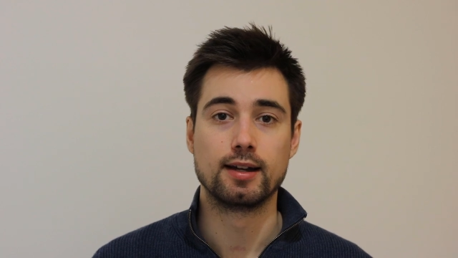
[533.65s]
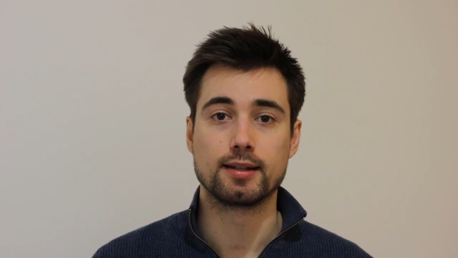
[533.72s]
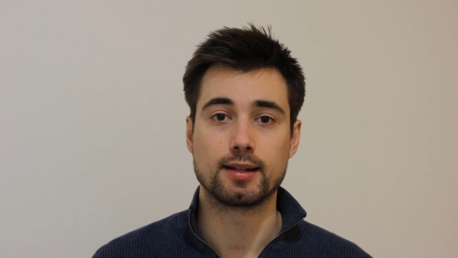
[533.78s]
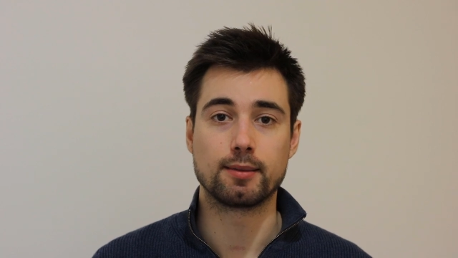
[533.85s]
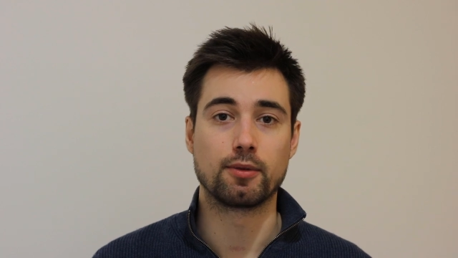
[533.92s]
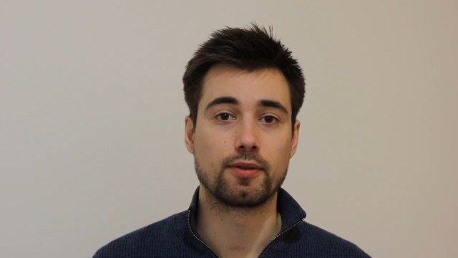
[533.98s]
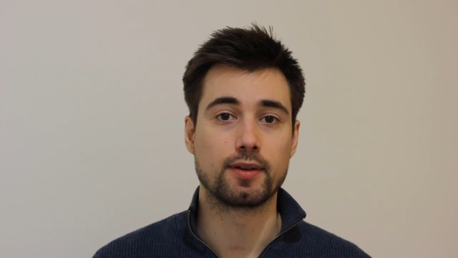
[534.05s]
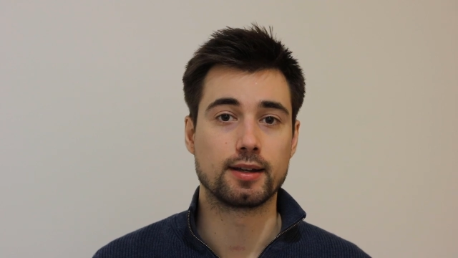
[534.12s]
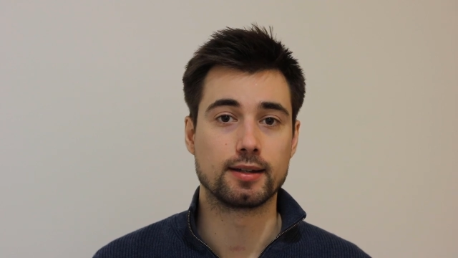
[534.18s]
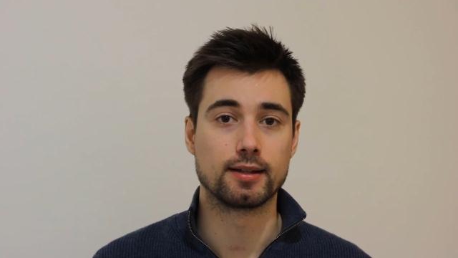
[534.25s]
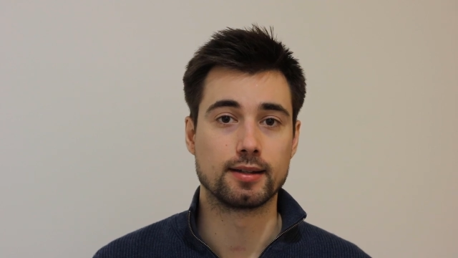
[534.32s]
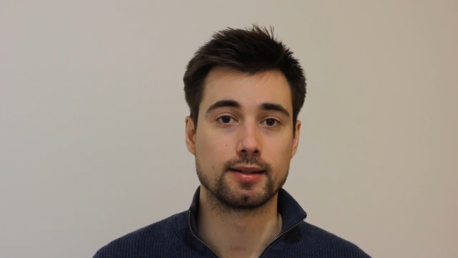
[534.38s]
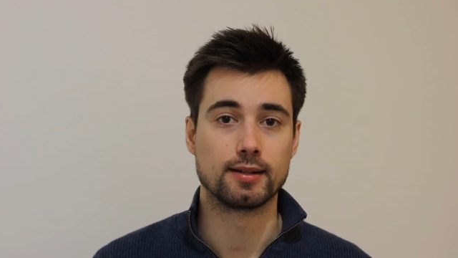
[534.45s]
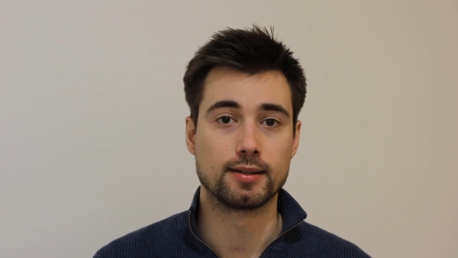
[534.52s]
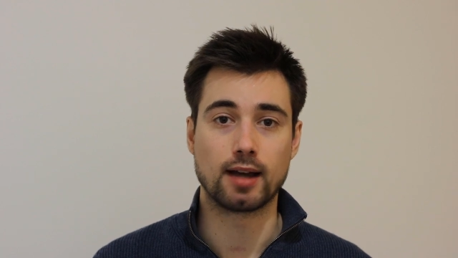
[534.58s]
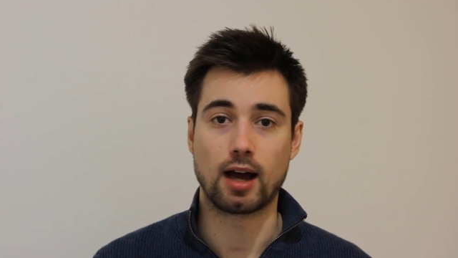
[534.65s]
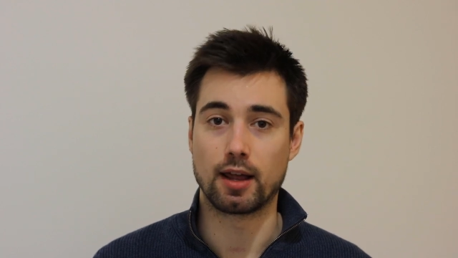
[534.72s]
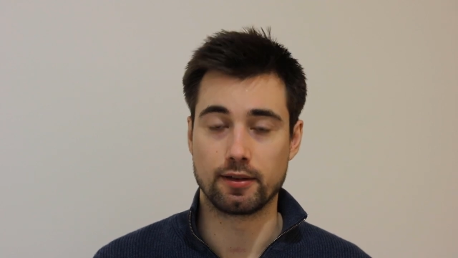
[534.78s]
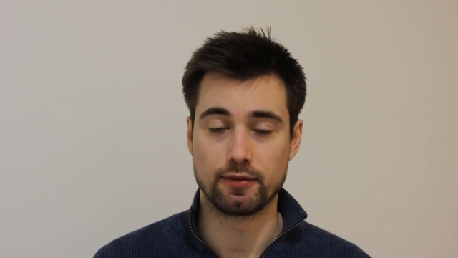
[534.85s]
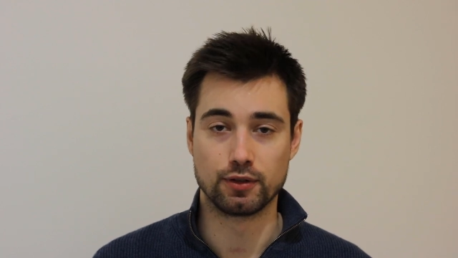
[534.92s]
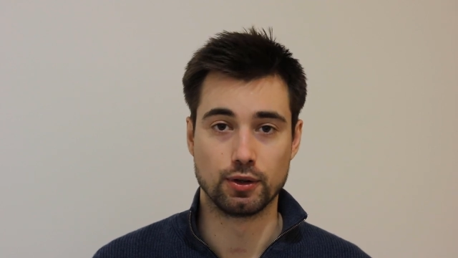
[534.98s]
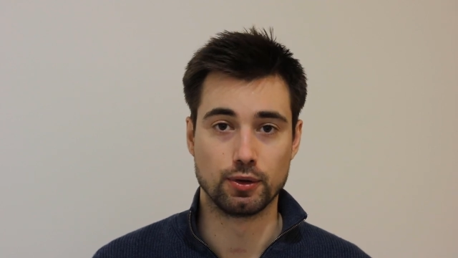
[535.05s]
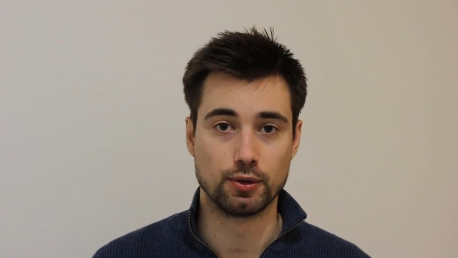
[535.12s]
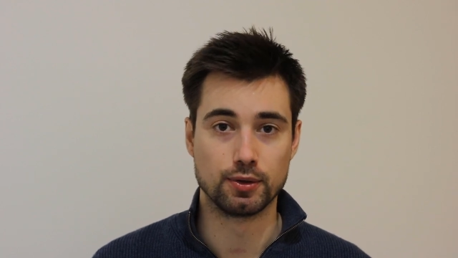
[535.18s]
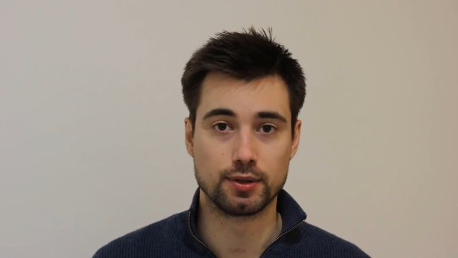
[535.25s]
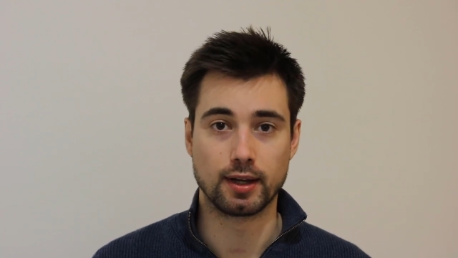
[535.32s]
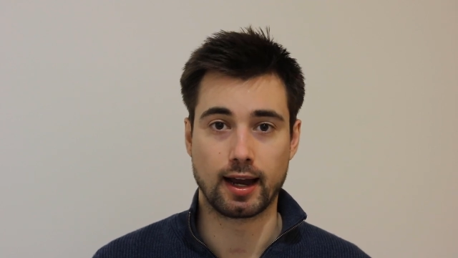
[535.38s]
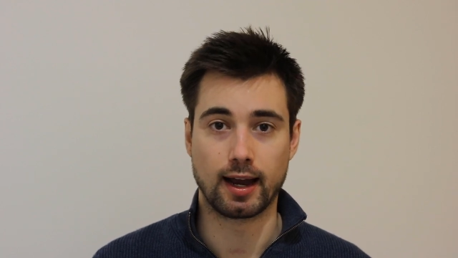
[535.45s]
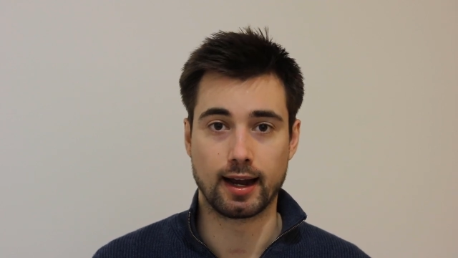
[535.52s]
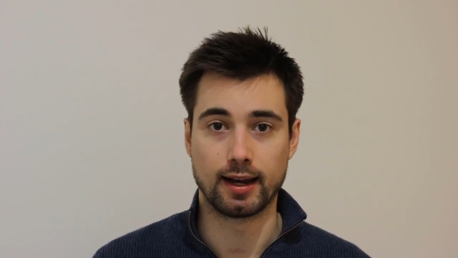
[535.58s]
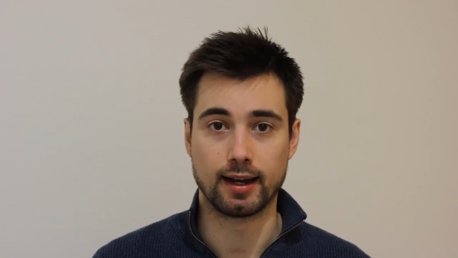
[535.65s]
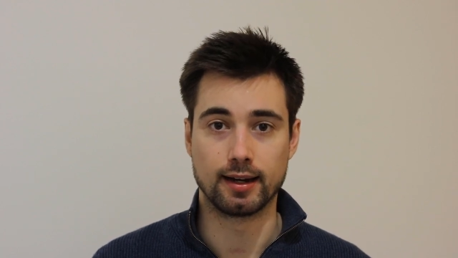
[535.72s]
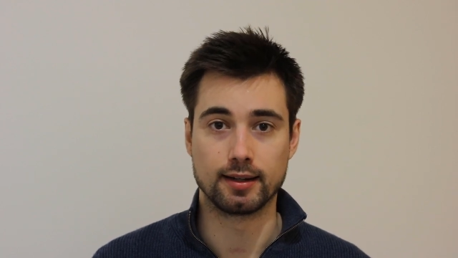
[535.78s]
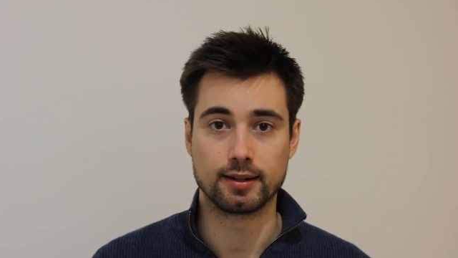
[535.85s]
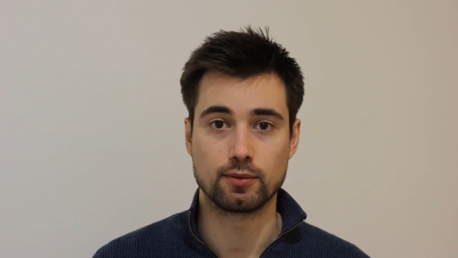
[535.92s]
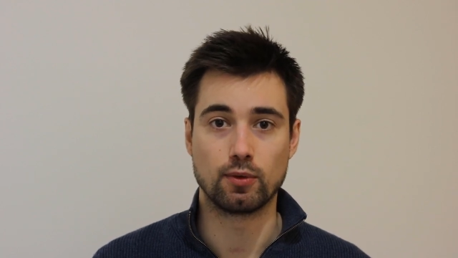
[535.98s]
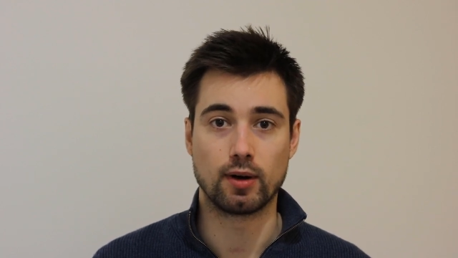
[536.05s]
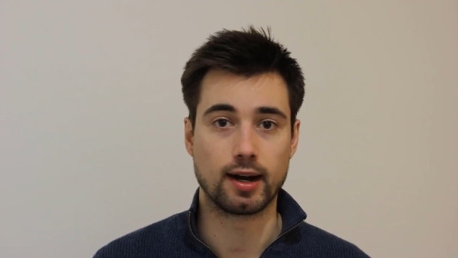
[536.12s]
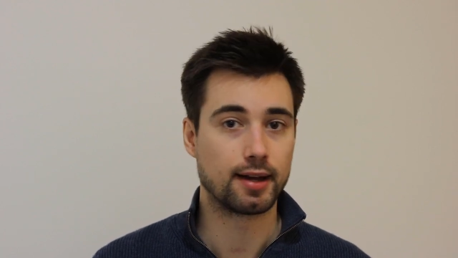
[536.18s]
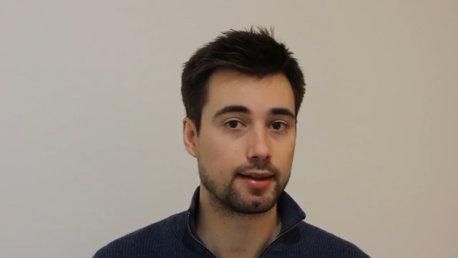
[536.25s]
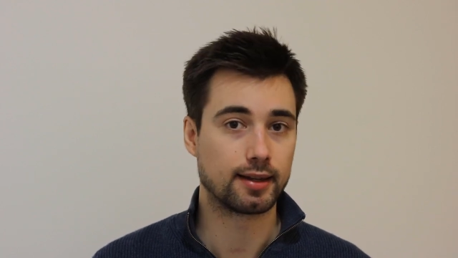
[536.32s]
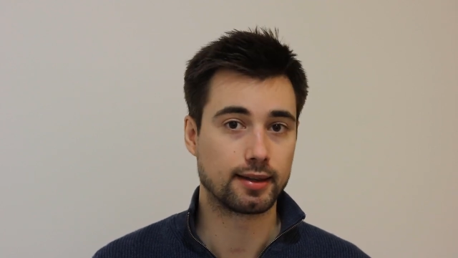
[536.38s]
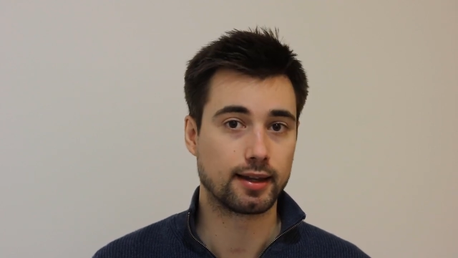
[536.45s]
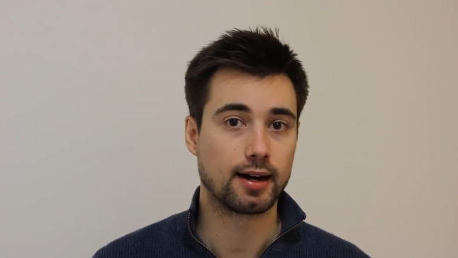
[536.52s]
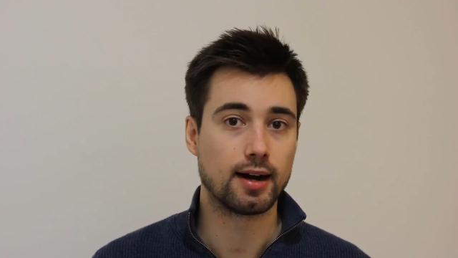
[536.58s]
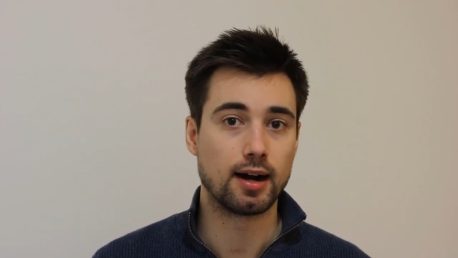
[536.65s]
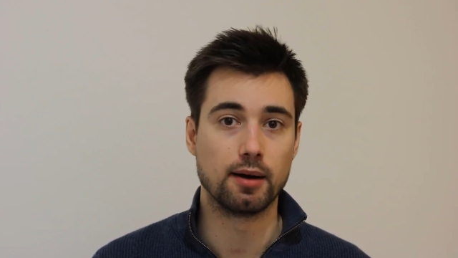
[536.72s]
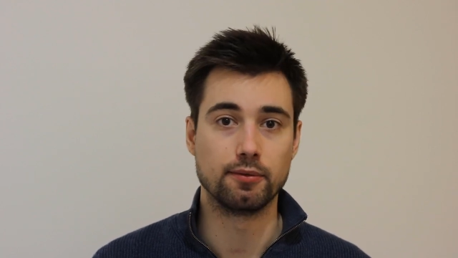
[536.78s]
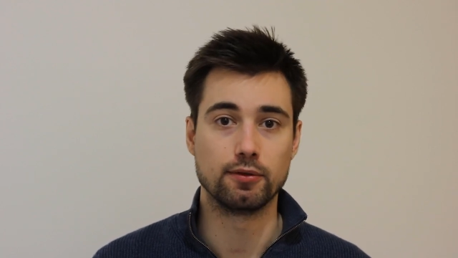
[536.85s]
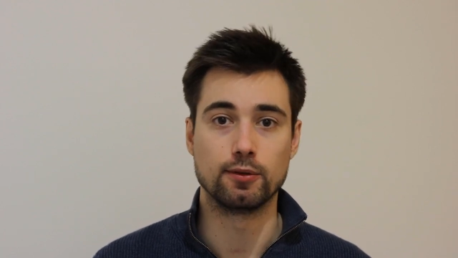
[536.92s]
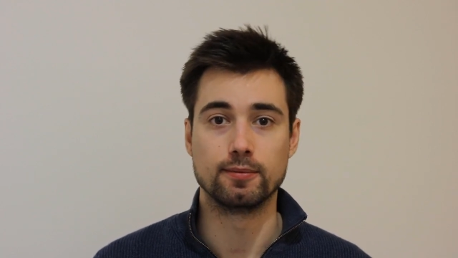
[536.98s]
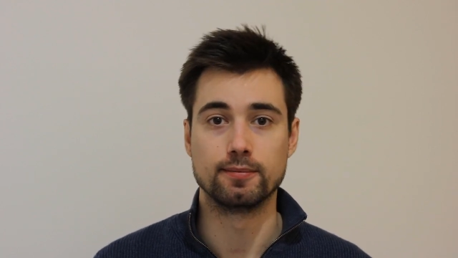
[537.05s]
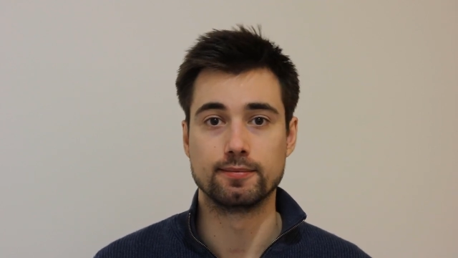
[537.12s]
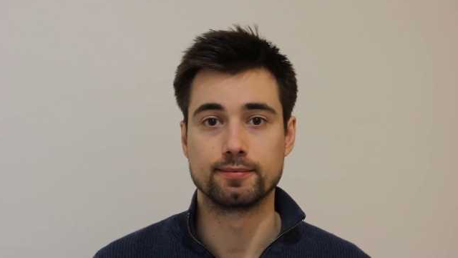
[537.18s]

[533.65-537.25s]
some of his other views and why I think they're harmful.